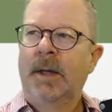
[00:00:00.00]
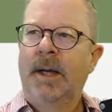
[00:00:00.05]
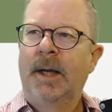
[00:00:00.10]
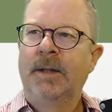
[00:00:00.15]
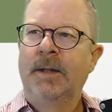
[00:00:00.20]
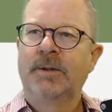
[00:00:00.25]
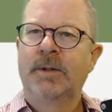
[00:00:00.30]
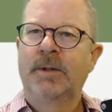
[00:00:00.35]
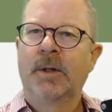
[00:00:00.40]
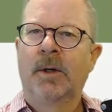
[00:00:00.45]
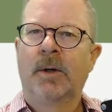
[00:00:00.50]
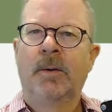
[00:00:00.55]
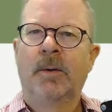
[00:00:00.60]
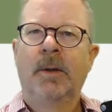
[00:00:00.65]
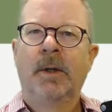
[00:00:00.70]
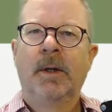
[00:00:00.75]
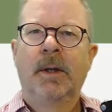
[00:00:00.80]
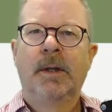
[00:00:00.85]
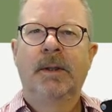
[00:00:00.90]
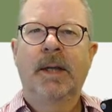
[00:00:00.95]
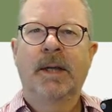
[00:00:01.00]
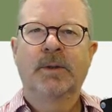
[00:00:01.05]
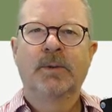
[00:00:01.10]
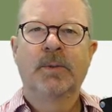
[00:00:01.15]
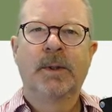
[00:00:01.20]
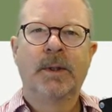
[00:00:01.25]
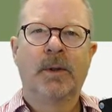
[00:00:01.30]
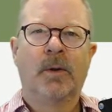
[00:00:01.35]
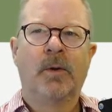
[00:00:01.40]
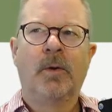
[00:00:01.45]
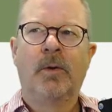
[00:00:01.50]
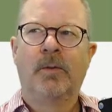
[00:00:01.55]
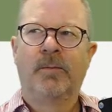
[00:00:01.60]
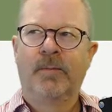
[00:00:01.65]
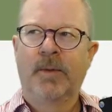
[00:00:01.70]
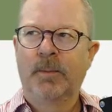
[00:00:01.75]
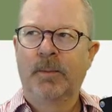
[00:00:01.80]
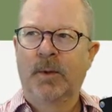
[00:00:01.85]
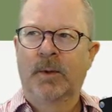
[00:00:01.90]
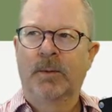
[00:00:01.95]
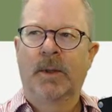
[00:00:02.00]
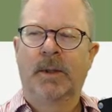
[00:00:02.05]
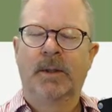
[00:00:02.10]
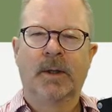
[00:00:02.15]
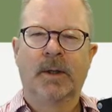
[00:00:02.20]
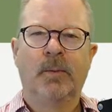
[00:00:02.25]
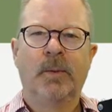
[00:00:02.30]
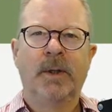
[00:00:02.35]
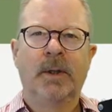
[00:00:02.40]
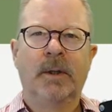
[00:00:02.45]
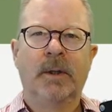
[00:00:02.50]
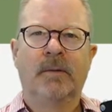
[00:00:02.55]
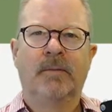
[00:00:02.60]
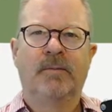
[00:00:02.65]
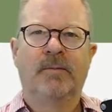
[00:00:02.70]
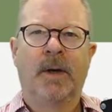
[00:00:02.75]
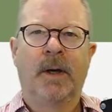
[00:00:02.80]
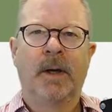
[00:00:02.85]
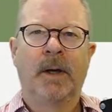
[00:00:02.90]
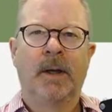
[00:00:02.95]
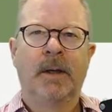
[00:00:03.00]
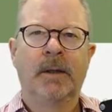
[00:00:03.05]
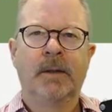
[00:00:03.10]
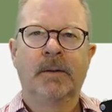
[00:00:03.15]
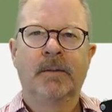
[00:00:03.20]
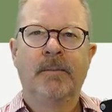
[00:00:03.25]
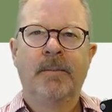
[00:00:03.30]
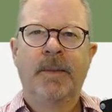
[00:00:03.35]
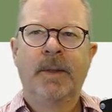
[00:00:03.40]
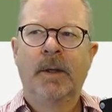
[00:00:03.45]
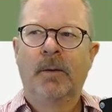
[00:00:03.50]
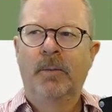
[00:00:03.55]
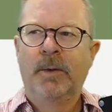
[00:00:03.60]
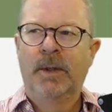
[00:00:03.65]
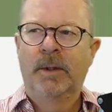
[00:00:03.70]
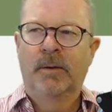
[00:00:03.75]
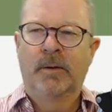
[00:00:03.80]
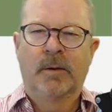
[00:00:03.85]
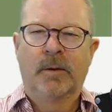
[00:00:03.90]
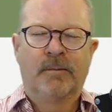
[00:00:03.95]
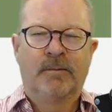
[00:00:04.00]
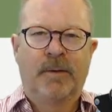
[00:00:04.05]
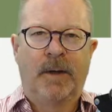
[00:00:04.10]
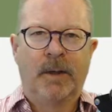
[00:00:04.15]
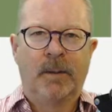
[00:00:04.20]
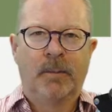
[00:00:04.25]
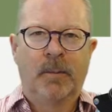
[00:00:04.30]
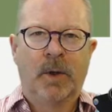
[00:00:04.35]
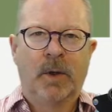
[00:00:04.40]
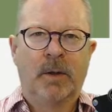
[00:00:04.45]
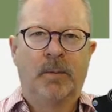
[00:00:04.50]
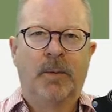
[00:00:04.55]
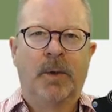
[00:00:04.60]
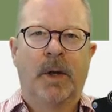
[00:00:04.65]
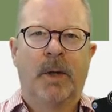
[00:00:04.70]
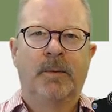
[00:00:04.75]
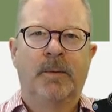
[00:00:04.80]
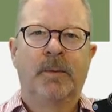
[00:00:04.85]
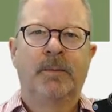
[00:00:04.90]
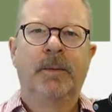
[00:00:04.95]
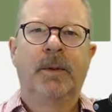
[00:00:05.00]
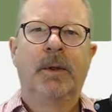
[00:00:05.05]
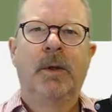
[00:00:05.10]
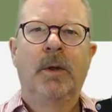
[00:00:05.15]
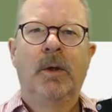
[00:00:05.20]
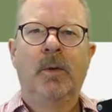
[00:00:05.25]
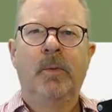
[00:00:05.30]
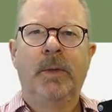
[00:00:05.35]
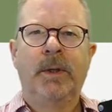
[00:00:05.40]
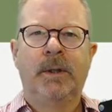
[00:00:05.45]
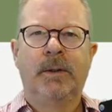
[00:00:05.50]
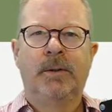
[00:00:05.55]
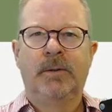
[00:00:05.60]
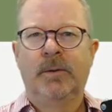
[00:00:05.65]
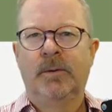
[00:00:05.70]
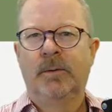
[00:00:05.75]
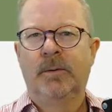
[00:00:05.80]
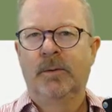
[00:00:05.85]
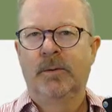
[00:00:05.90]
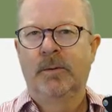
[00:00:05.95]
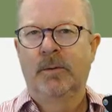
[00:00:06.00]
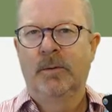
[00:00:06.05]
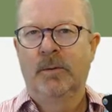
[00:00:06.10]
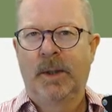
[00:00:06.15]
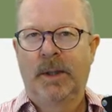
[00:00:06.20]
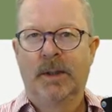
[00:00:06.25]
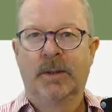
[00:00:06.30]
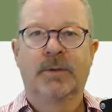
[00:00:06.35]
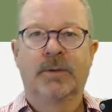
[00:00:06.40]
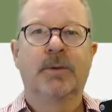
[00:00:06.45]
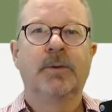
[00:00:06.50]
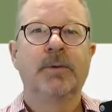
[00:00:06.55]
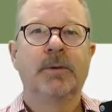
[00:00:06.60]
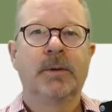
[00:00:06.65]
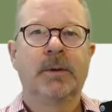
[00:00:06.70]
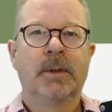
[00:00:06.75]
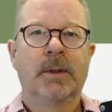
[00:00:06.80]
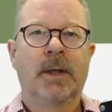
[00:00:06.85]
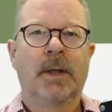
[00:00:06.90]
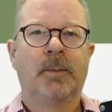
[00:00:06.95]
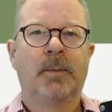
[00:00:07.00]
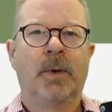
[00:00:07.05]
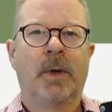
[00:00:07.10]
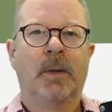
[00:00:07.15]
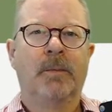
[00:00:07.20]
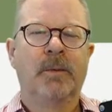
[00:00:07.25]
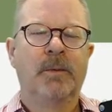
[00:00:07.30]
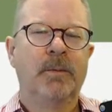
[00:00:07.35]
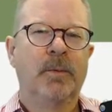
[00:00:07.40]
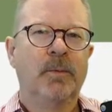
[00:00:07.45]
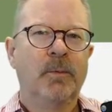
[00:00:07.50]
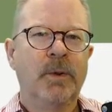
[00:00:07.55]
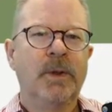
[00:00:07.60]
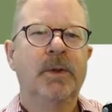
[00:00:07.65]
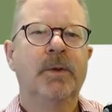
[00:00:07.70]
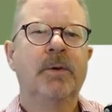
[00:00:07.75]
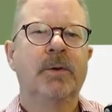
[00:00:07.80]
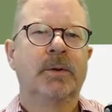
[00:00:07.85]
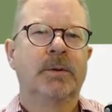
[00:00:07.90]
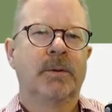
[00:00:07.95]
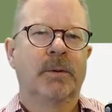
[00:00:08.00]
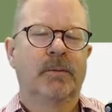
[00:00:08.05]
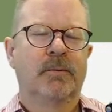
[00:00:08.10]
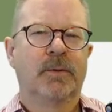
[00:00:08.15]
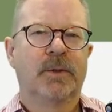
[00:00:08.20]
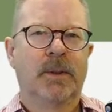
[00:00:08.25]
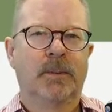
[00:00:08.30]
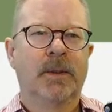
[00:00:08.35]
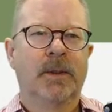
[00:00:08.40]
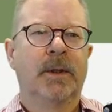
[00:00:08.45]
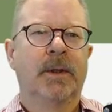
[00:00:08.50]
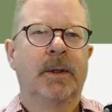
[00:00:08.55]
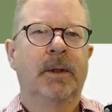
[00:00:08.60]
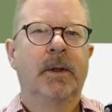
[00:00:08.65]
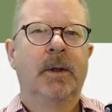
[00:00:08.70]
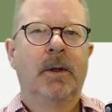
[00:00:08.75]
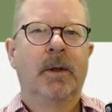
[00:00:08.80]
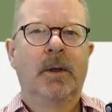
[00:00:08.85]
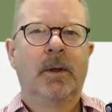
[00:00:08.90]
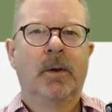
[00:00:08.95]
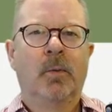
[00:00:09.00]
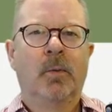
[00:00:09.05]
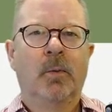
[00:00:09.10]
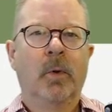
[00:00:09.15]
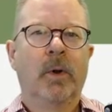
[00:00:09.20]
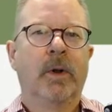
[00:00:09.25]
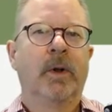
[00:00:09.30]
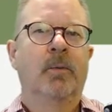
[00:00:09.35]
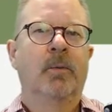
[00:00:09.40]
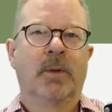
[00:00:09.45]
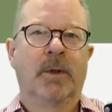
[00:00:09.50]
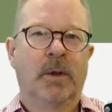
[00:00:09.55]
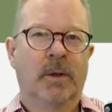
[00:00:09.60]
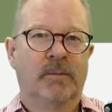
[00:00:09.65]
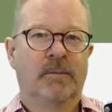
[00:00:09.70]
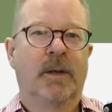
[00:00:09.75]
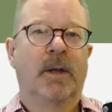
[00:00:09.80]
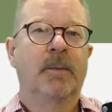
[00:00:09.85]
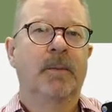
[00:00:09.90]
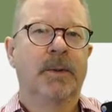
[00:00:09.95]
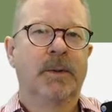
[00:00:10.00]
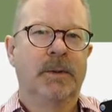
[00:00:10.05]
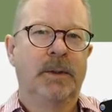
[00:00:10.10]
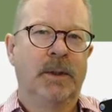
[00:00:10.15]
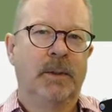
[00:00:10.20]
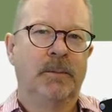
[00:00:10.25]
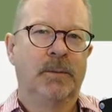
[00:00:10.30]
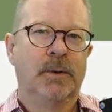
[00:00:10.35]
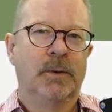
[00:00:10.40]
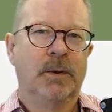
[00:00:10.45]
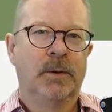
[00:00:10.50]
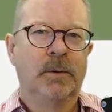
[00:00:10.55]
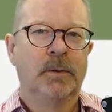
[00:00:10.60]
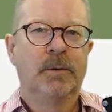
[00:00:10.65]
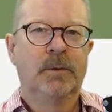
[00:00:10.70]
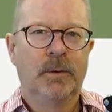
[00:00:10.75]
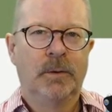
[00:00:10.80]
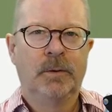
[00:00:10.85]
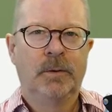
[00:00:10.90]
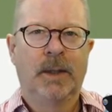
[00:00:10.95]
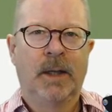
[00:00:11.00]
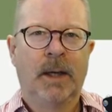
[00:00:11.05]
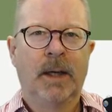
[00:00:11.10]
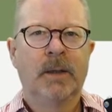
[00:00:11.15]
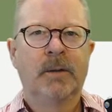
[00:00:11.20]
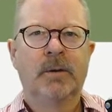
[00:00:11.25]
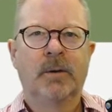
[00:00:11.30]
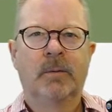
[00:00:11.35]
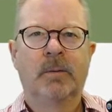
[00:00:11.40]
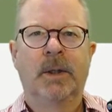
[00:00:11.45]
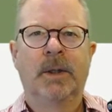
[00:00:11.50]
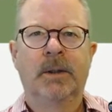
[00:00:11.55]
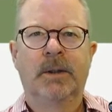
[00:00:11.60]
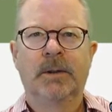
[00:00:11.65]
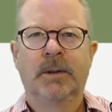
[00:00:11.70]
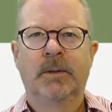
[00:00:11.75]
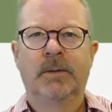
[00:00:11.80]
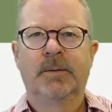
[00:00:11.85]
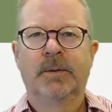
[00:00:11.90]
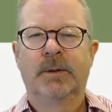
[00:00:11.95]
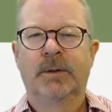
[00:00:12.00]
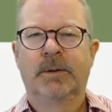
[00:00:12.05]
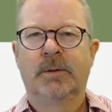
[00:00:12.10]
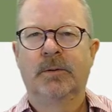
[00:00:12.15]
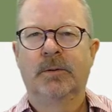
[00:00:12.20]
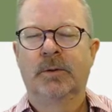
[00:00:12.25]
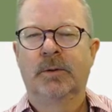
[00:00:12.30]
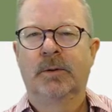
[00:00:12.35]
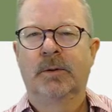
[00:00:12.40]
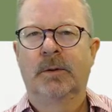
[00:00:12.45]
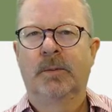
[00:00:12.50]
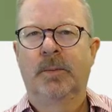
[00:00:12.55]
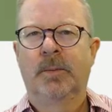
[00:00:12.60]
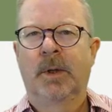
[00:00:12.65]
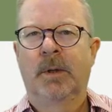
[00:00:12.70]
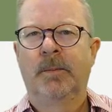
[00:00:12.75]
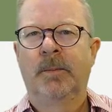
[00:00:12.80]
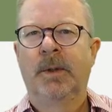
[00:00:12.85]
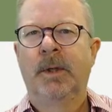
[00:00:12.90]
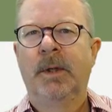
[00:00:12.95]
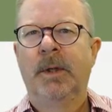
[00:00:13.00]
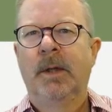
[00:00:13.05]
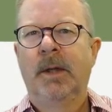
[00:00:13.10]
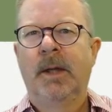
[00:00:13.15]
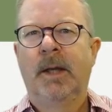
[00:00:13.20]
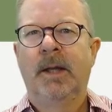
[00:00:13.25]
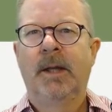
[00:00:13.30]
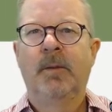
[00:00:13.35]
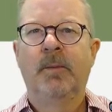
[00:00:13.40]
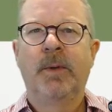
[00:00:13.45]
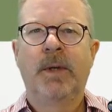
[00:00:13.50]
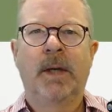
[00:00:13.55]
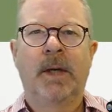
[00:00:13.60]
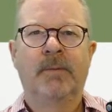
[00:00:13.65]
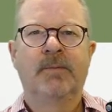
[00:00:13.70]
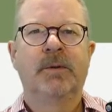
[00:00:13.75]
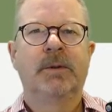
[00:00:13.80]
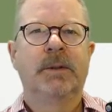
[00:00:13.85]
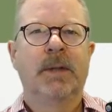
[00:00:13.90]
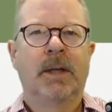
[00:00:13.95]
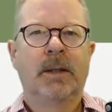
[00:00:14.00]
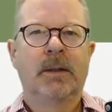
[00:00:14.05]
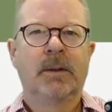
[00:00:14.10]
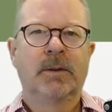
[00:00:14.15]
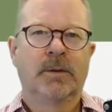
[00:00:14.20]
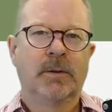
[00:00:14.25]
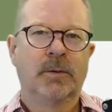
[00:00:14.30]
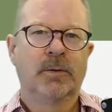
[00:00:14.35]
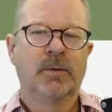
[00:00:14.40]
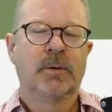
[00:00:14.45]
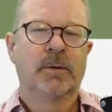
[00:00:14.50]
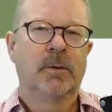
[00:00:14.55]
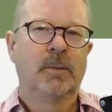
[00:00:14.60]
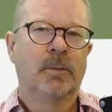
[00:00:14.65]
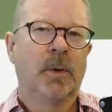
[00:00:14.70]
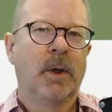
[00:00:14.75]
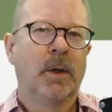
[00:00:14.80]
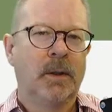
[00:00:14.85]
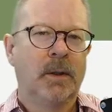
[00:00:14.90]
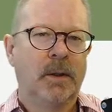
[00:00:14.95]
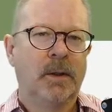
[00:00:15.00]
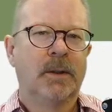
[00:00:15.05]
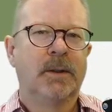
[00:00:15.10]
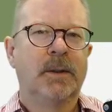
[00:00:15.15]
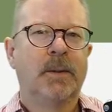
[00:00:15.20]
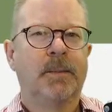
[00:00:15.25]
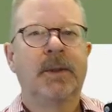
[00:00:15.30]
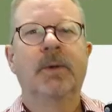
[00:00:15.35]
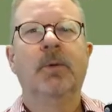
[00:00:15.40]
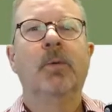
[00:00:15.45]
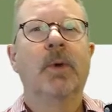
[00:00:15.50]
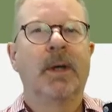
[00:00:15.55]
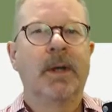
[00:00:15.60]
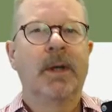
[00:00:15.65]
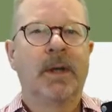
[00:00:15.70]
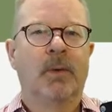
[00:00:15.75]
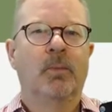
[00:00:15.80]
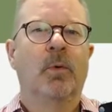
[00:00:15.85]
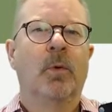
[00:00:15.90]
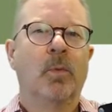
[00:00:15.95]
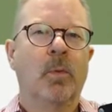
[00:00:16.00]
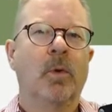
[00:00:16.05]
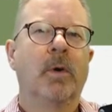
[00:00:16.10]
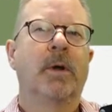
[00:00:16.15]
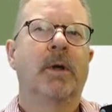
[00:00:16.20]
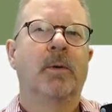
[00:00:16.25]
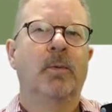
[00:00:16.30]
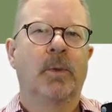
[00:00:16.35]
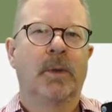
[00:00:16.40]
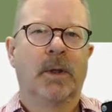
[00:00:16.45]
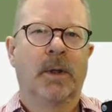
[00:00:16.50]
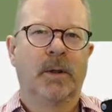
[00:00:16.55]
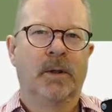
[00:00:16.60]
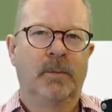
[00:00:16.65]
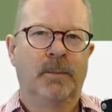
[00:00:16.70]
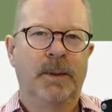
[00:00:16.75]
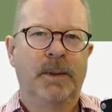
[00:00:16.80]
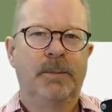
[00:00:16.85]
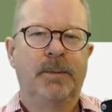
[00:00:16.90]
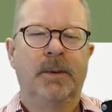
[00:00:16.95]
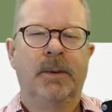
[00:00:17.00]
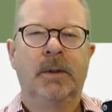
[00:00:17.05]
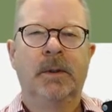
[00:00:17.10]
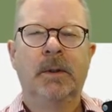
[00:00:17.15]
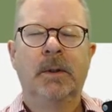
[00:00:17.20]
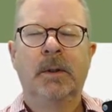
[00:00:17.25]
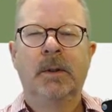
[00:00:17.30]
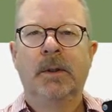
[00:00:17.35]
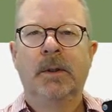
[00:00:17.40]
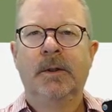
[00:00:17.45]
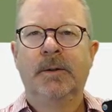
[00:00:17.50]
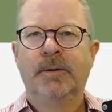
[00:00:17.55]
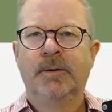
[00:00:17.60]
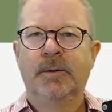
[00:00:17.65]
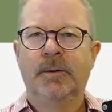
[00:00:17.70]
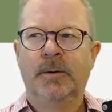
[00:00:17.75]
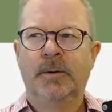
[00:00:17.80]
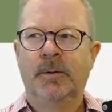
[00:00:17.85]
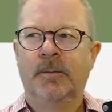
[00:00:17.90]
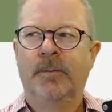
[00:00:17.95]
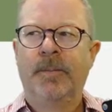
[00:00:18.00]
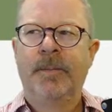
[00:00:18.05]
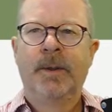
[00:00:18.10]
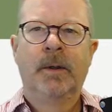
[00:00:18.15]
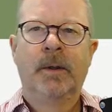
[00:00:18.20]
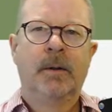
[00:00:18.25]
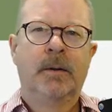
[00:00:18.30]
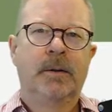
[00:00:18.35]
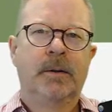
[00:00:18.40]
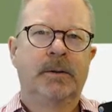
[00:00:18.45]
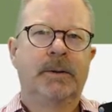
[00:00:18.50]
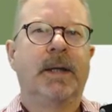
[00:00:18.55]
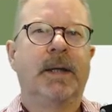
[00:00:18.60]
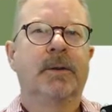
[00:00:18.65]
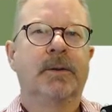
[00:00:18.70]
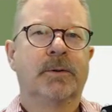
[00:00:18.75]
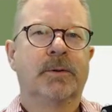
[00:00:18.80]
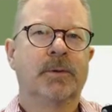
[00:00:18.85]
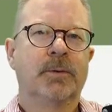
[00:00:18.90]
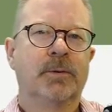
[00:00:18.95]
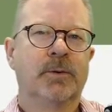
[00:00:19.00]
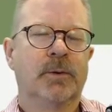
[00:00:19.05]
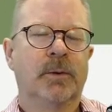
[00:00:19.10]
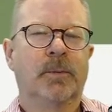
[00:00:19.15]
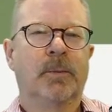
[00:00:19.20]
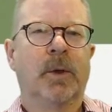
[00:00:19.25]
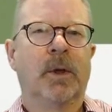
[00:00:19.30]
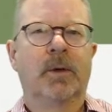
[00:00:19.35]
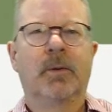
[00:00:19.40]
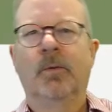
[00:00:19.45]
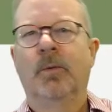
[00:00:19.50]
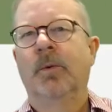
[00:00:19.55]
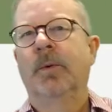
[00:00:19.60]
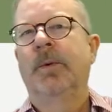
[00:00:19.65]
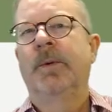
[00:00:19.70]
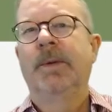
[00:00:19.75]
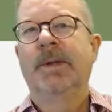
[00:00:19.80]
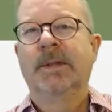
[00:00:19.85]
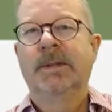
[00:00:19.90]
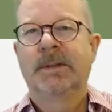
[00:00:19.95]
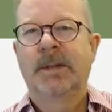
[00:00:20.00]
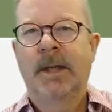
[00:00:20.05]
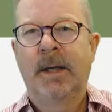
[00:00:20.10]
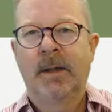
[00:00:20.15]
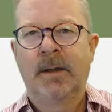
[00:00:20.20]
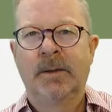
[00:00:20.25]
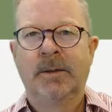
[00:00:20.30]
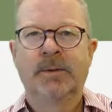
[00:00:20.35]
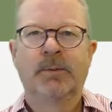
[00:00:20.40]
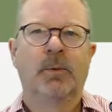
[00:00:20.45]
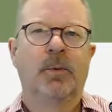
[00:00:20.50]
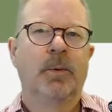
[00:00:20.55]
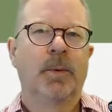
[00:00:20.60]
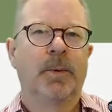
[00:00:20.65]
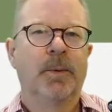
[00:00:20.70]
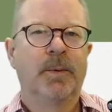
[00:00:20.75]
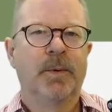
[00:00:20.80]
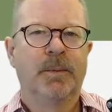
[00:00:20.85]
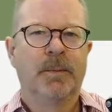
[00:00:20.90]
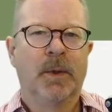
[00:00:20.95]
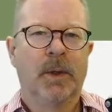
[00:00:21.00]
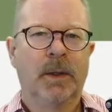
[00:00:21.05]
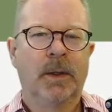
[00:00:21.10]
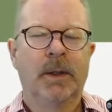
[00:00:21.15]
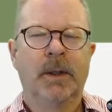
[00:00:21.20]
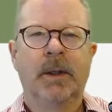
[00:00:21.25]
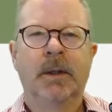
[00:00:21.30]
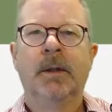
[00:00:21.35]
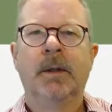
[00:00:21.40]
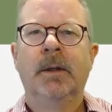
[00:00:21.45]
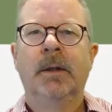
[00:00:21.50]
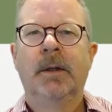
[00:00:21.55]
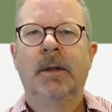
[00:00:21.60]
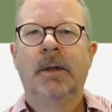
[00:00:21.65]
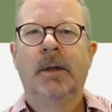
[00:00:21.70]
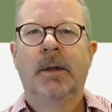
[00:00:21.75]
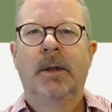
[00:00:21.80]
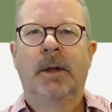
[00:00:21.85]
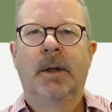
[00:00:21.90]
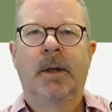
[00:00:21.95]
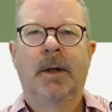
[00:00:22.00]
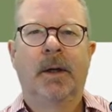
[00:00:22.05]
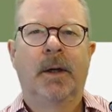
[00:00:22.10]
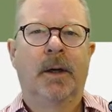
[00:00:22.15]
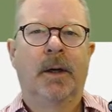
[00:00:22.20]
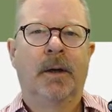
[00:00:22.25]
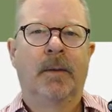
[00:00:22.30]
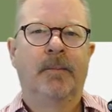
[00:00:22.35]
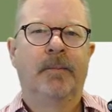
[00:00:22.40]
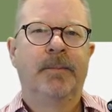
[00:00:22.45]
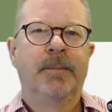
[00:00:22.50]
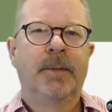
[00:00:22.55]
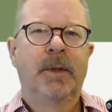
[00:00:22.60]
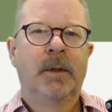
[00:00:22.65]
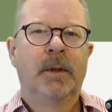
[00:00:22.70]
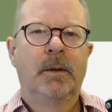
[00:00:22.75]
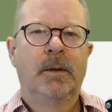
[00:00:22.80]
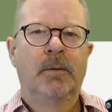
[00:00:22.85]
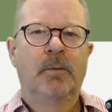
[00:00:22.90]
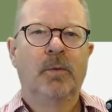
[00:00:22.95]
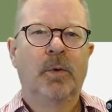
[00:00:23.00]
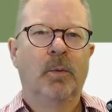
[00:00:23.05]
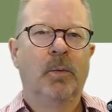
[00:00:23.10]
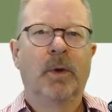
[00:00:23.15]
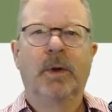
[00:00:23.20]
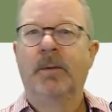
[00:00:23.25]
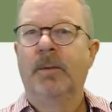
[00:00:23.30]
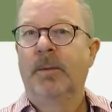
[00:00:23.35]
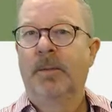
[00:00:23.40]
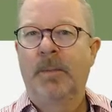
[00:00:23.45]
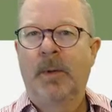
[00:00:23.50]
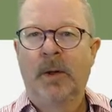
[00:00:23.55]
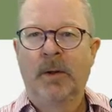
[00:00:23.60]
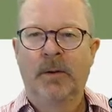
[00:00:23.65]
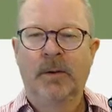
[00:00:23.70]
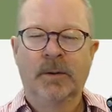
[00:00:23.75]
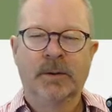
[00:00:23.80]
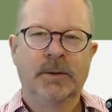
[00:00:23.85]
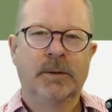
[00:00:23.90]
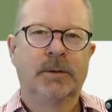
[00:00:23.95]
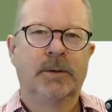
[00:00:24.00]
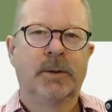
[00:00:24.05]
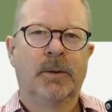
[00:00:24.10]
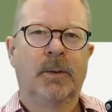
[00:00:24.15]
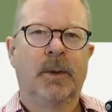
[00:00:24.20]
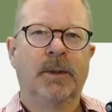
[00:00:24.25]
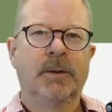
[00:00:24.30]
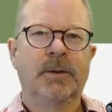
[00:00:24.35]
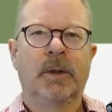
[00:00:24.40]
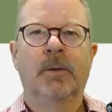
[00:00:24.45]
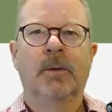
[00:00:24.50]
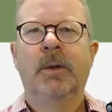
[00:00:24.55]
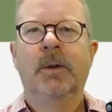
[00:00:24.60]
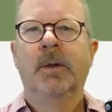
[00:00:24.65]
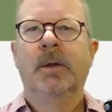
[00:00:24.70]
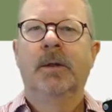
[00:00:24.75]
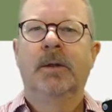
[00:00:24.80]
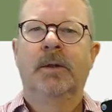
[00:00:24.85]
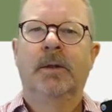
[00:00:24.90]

And so that's really the whole framework right there. We need to find a market problem. We need to create a solution to that problem. And we use typically working with our development team to do that, to create the solution to the problem. And then we have to take the solution to market. And typically, again, we're working with other people to take the solution to market. We're working with sales, we're working with marketing, we're working with partners, and so on. So